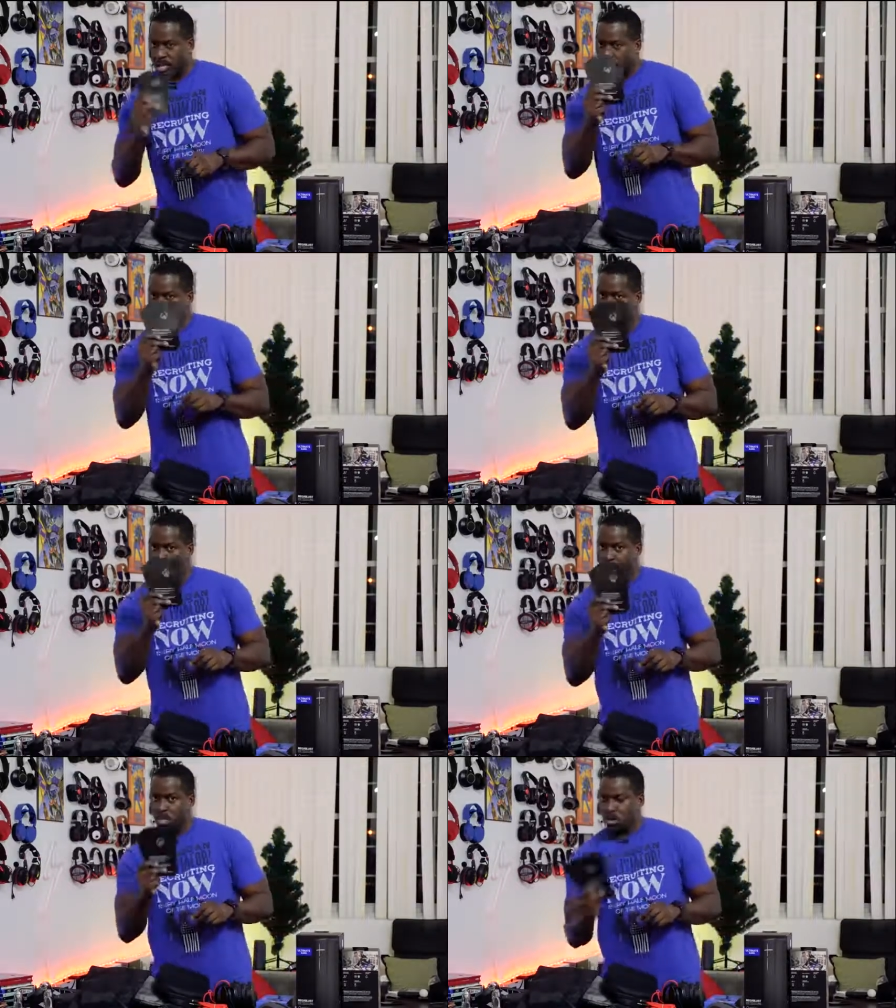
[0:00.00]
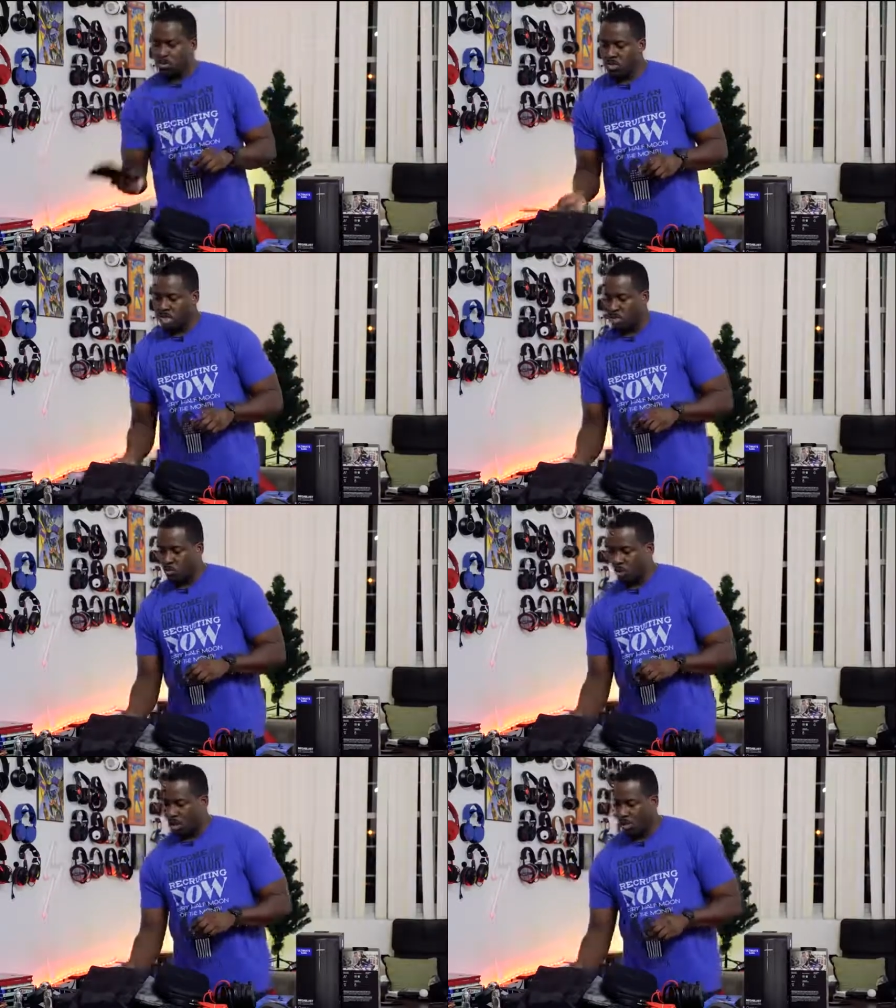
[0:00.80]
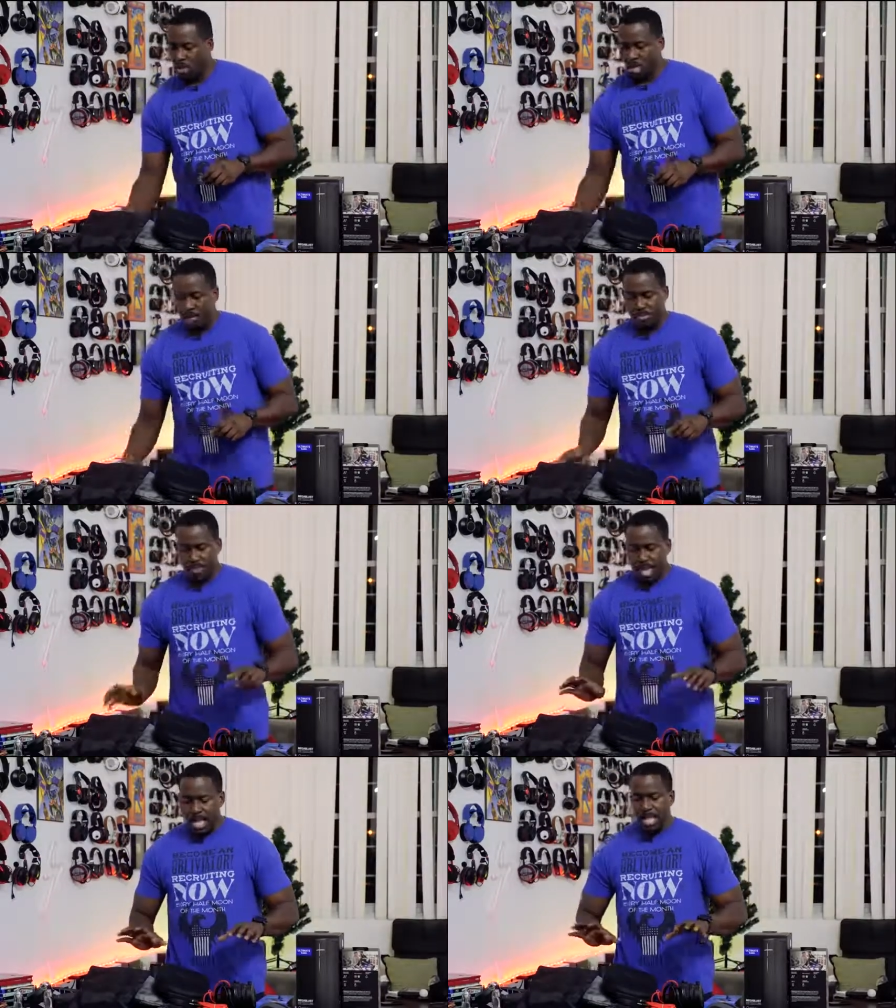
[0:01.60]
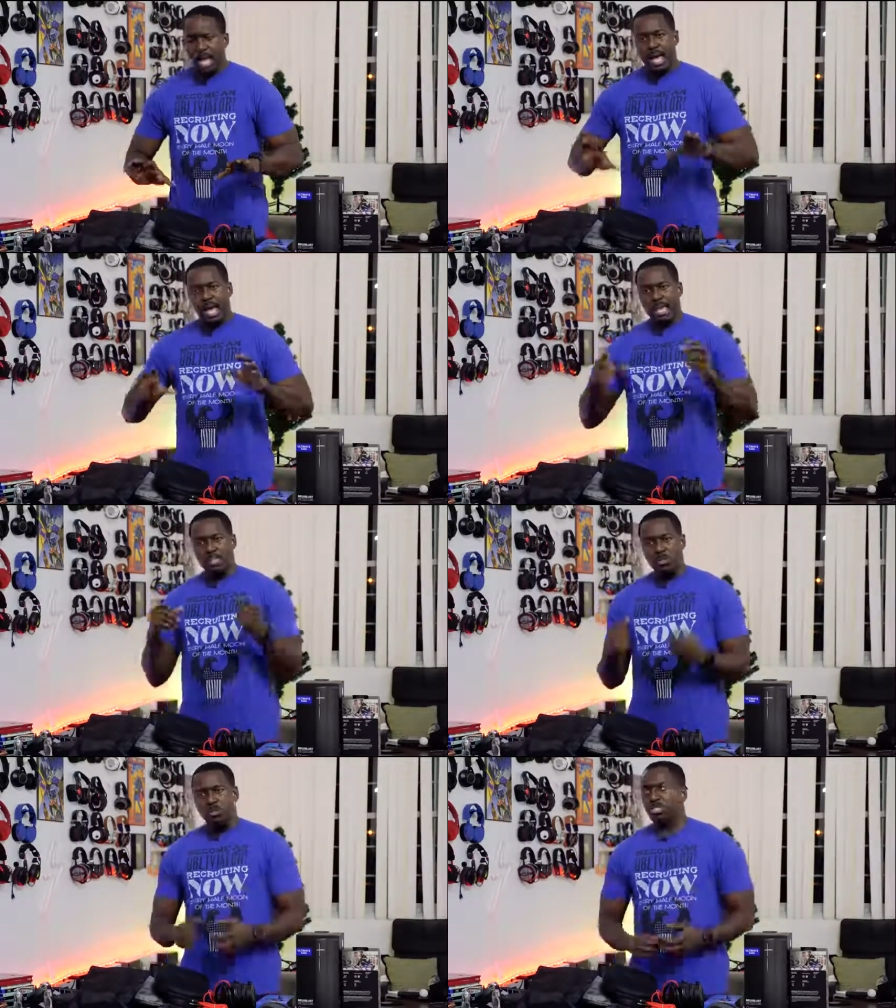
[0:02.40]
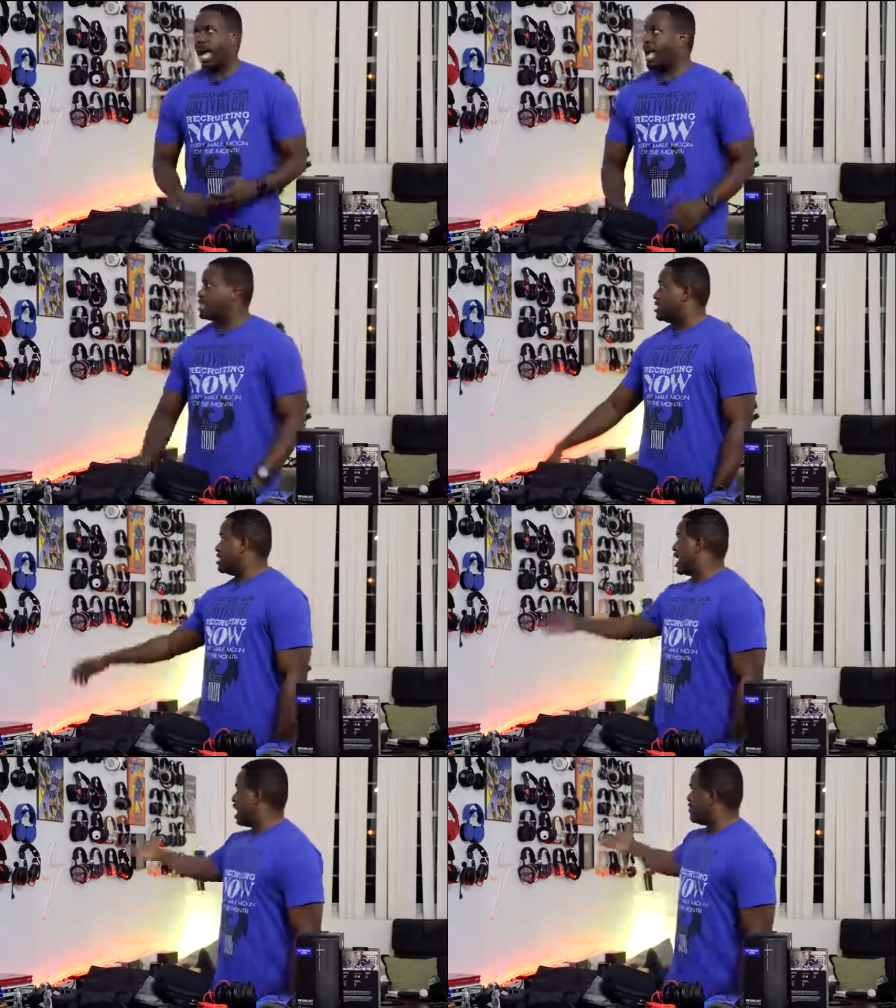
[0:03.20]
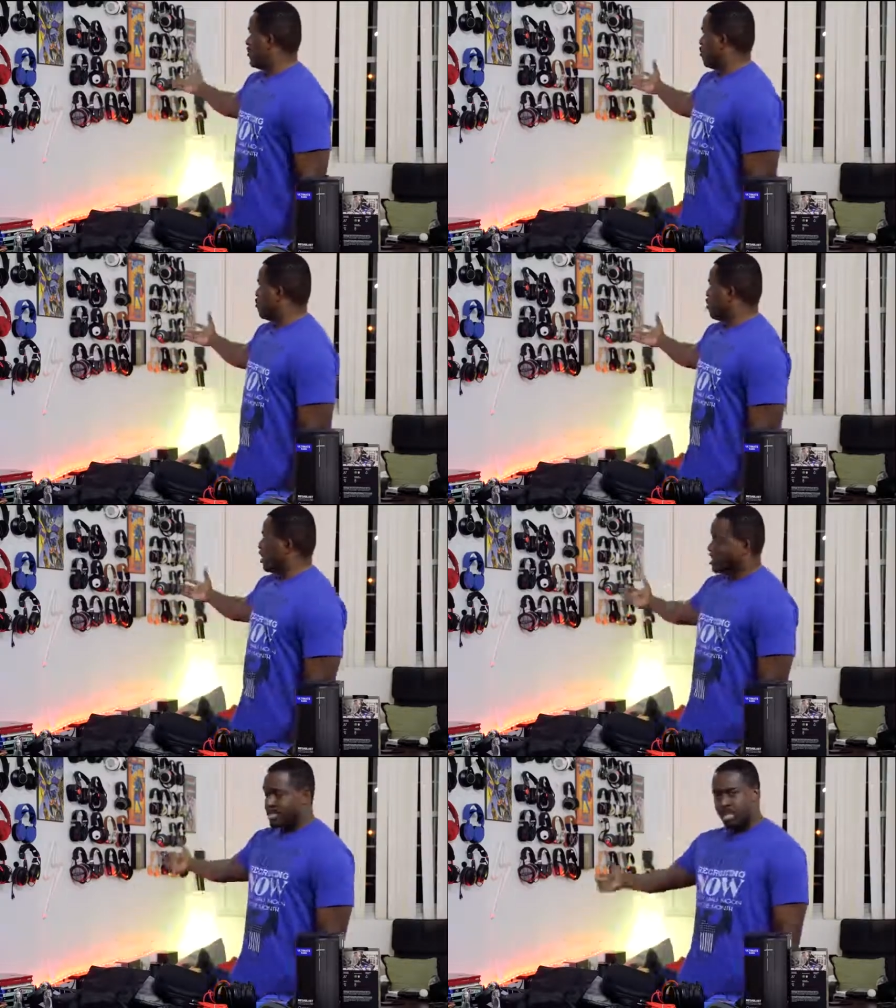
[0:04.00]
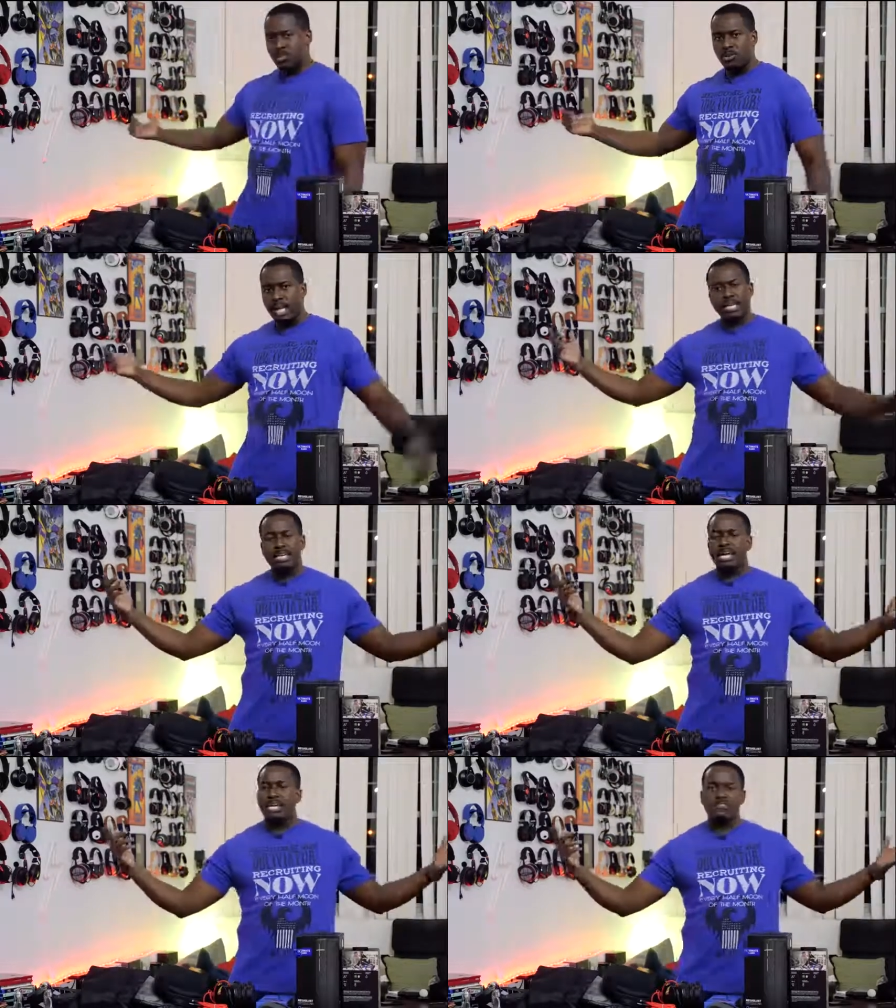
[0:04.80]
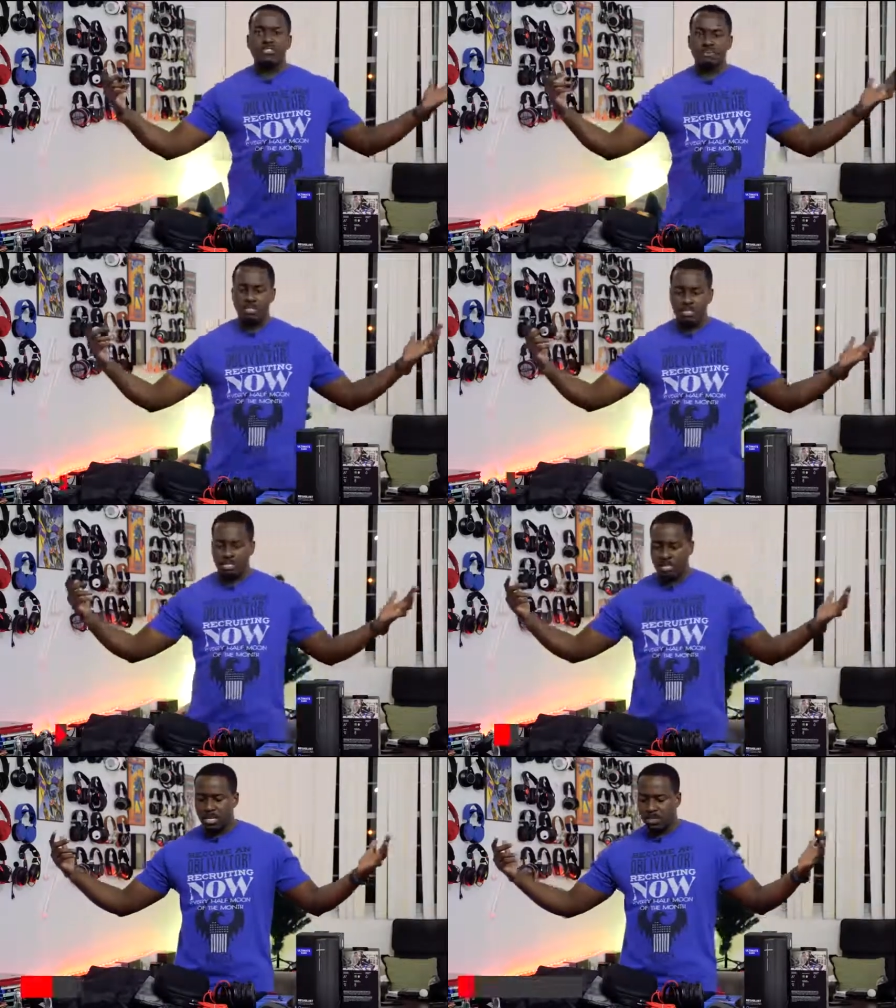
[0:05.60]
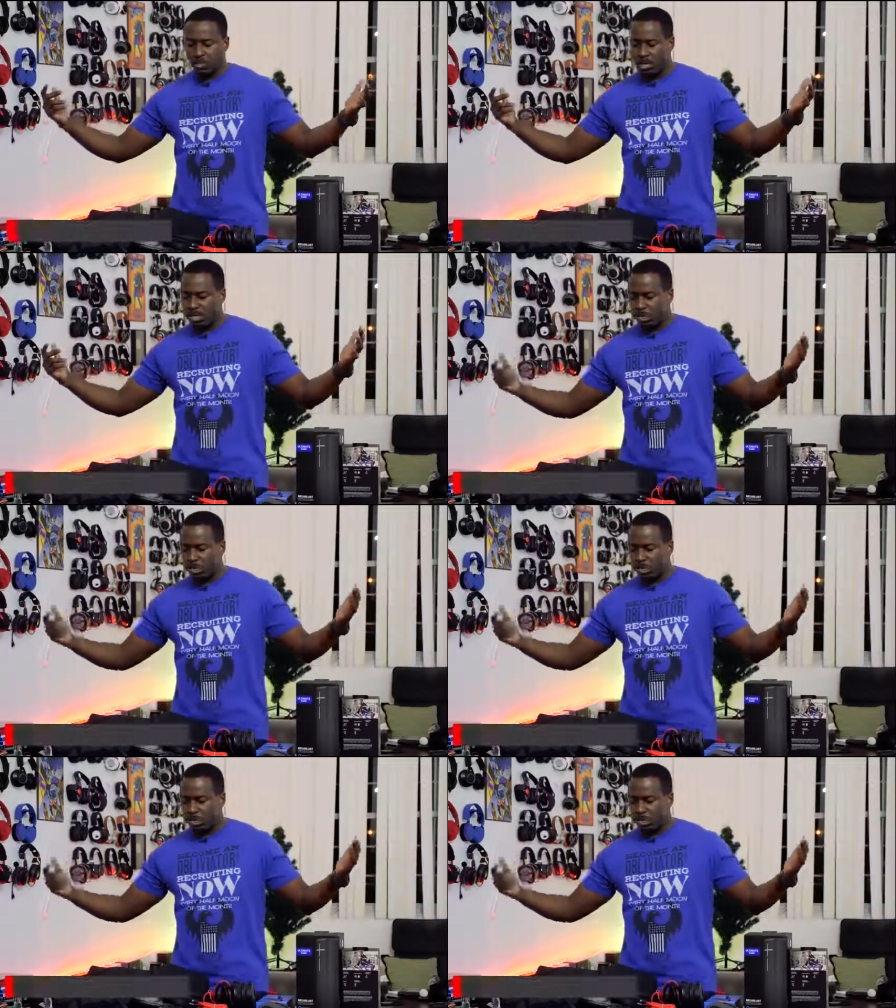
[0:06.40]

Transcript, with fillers: So you can win those as well. Then I looked at the headphone wall and said, look, I gotta give some of these things away.